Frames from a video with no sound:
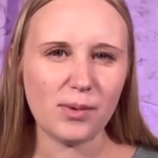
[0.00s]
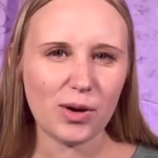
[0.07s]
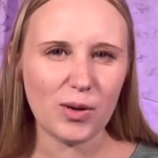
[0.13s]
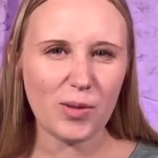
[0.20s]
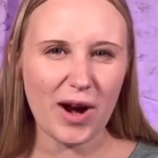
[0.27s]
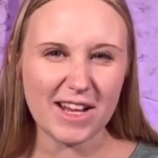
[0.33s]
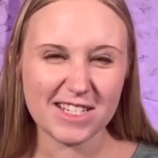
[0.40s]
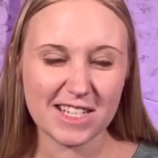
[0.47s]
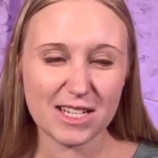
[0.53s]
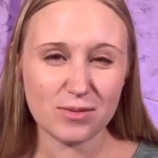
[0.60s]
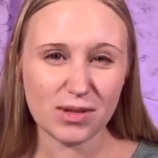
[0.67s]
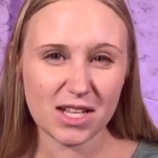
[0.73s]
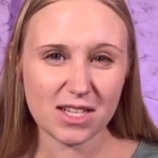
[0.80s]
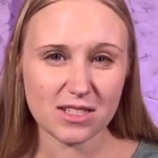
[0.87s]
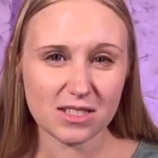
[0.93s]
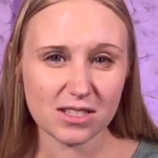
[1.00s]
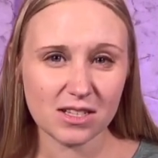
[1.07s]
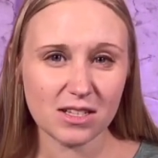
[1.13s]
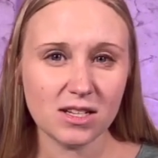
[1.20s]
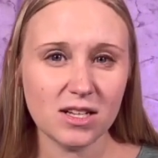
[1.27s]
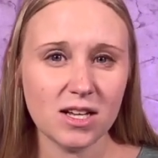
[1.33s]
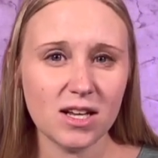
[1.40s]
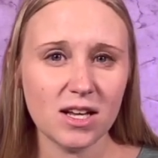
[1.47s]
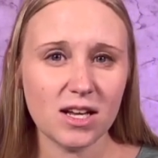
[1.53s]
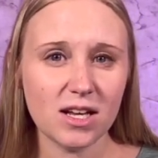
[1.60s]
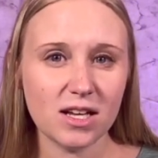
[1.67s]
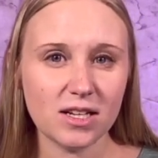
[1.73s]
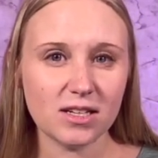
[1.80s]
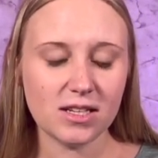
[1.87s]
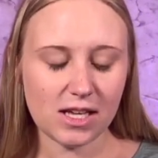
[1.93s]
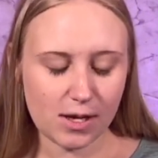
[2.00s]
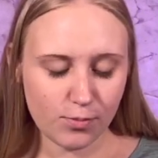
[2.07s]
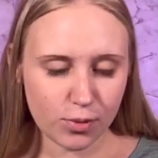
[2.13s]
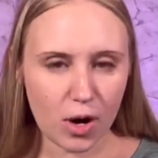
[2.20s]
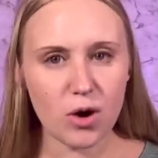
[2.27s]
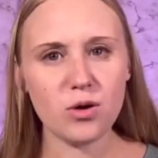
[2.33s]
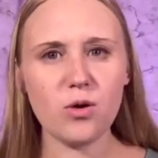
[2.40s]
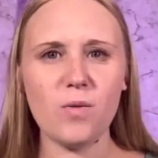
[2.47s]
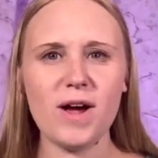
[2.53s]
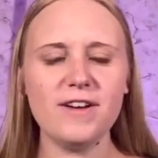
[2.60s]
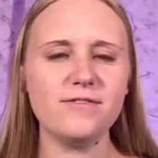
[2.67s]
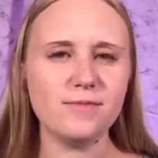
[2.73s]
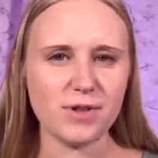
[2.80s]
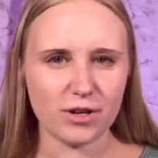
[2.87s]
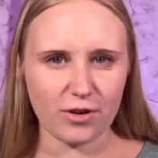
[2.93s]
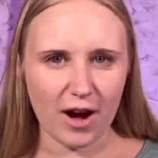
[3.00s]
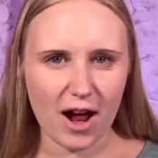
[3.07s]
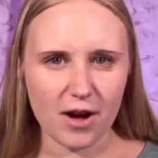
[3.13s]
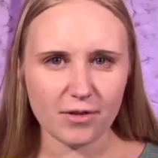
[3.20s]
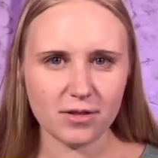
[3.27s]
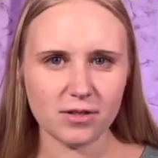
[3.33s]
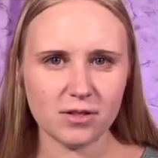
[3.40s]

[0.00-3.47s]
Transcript: resting place? He broke away from the crowd.